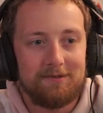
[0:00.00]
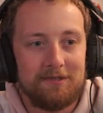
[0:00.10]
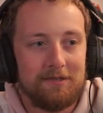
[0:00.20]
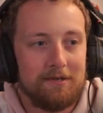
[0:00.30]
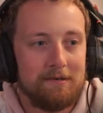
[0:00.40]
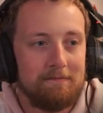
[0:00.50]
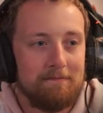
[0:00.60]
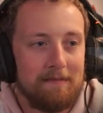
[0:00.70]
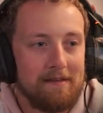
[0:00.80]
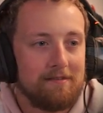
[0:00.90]
to your
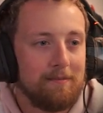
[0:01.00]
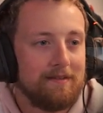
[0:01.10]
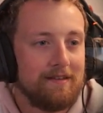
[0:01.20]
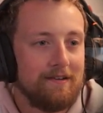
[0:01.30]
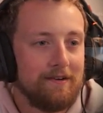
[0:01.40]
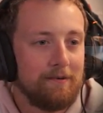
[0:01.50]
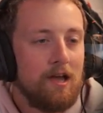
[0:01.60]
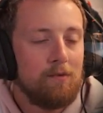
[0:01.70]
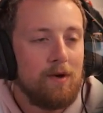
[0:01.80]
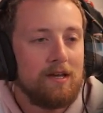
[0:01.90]
master material.
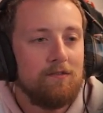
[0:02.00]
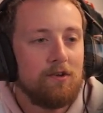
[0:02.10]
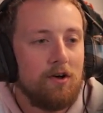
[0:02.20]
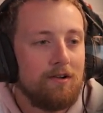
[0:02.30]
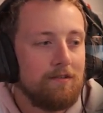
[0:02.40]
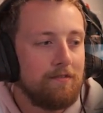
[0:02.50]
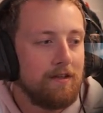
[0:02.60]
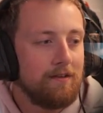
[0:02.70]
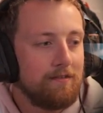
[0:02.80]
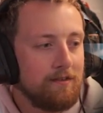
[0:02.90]
And when you've got all of
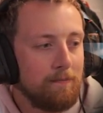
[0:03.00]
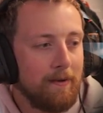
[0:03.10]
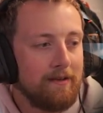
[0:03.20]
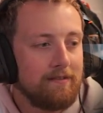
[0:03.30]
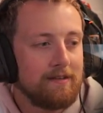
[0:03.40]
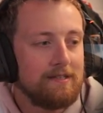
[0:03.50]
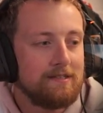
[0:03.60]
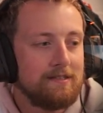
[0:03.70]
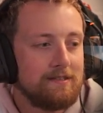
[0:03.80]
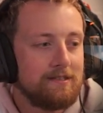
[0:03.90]
this, you basically
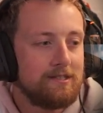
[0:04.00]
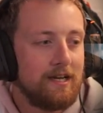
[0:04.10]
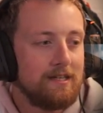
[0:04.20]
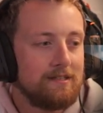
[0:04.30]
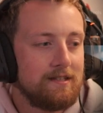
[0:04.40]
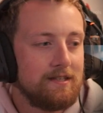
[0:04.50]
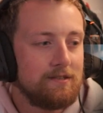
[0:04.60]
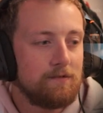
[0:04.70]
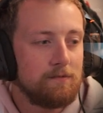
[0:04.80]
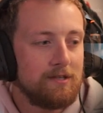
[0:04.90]
just need to change
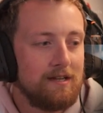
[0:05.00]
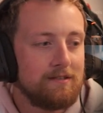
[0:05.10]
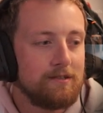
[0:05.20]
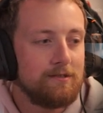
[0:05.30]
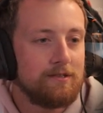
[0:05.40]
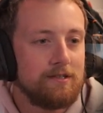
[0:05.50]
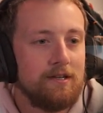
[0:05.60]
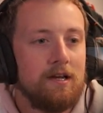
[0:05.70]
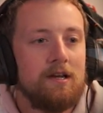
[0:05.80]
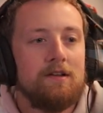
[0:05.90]
this from
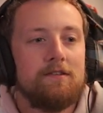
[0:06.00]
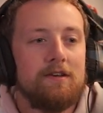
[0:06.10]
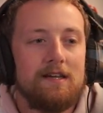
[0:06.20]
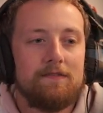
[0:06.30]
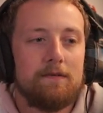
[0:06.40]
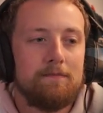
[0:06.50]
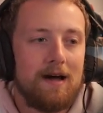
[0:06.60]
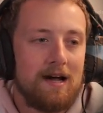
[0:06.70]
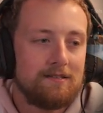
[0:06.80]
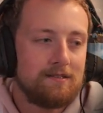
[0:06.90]
translucent to either
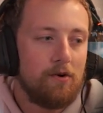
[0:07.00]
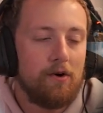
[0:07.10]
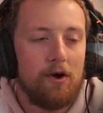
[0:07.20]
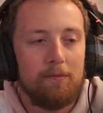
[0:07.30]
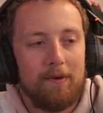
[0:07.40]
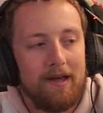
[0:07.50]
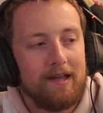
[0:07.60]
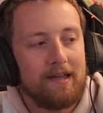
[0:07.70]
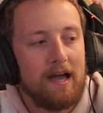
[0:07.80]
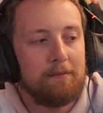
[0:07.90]
mask or
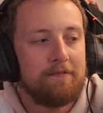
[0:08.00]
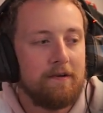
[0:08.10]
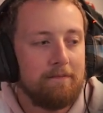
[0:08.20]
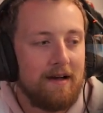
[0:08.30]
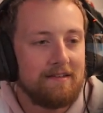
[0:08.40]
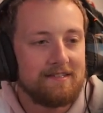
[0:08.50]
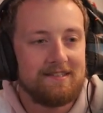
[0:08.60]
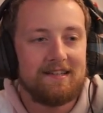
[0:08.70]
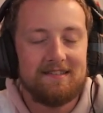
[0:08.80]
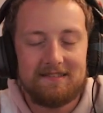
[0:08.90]
opaque. I prefer mask
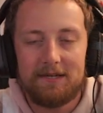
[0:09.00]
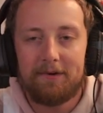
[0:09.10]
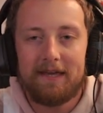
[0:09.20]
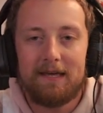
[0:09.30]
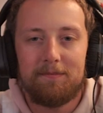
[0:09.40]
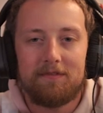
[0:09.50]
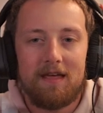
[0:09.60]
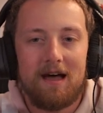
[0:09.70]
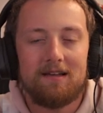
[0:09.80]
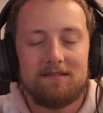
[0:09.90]
because then it still keeps
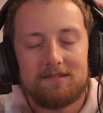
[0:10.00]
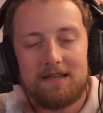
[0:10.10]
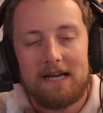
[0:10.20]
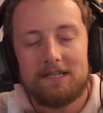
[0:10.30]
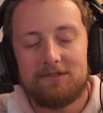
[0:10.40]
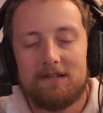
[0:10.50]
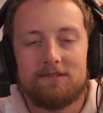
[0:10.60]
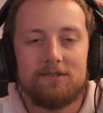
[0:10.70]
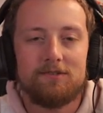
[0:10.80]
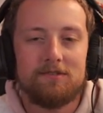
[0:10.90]
that slight
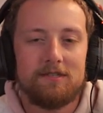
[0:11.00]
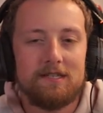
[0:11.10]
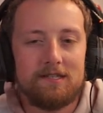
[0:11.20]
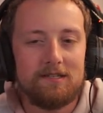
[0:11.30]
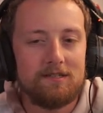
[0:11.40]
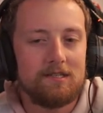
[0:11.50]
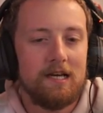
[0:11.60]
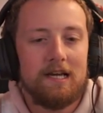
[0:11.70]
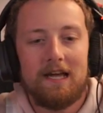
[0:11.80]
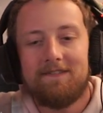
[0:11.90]
translucency because
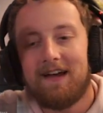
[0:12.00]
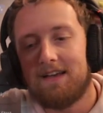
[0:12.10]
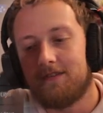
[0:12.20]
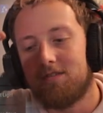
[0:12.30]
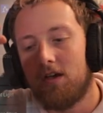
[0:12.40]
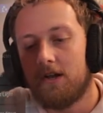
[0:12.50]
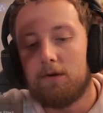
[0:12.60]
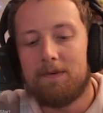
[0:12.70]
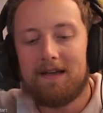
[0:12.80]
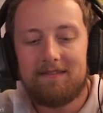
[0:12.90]
if it has a certain
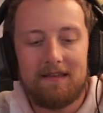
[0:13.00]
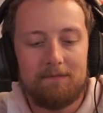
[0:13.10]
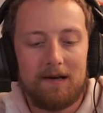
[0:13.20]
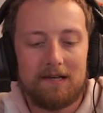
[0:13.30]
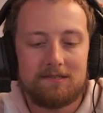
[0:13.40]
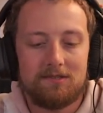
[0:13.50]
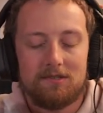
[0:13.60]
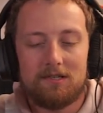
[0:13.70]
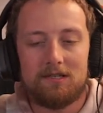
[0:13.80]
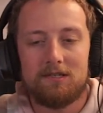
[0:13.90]
opacity mask to
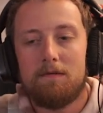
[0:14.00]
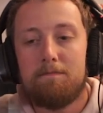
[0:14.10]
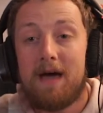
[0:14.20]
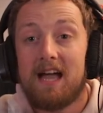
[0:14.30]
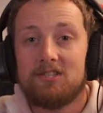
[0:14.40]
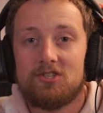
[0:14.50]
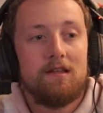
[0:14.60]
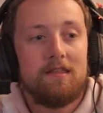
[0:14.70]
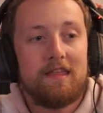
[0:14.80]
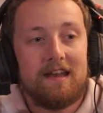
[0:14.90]
the mesh,
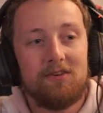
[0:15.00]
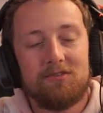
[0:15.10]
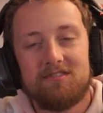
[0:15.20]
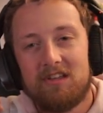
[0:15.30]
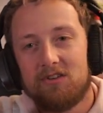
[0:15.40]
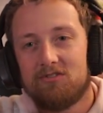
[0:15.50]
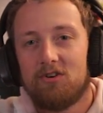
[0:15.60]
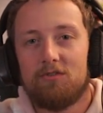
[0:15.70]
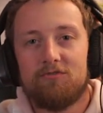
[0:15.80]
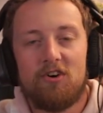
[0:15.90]
then it'll still
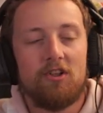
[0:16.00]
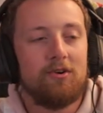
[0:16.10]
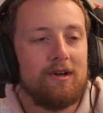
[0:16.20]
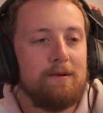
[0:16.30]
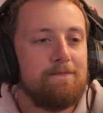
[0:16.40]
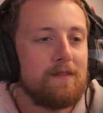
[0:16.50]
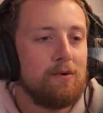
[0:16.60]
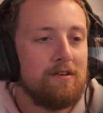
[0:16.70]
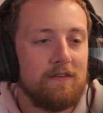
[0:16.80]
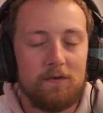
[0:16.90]
sort of follow it.
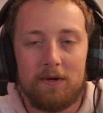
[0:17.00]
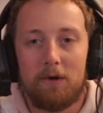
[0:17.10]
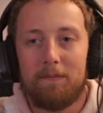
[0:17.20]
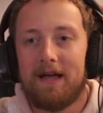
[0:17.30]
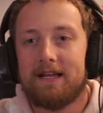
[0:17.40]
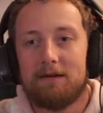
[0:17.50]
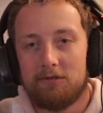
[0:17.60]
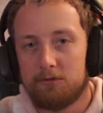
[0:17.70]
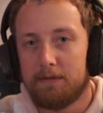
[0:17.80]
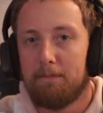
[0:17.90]
Whereas if you went opaque, it
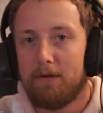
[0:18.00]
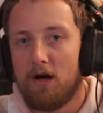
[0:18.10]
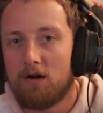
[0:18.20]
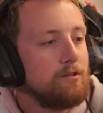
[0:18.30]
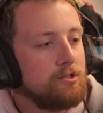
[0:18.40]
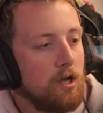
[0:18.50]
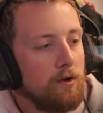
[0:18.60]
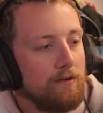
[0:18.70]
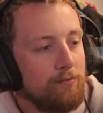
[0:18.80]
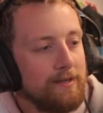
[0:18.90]
would just be a block.
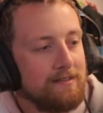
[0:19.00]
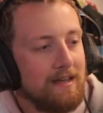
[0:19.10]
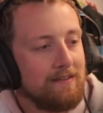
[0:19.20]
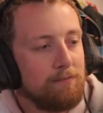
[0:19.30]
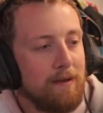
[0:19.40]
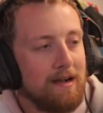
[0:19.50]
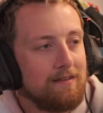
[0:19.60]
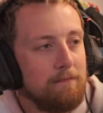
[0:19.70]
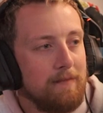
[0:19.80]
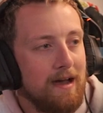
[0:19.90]
So if we take this back
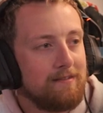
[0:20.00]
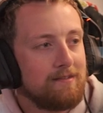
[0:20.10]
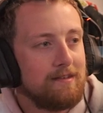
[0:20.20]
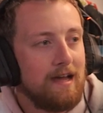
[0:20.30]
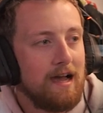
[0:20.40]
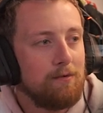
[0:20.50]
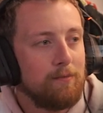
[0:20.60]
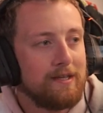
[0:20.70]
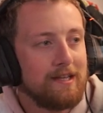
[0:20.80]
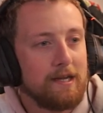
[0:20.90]
to mask now and
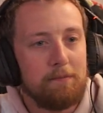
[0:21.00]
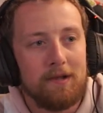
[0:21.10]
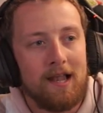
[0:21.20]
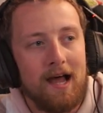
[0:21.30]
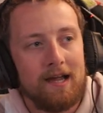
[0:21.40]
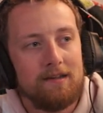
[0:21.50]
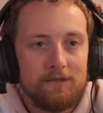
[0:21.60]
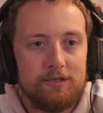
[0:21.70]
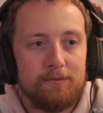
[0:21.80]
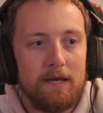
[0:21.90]
we click apply,
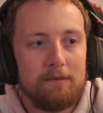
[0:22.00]
you should be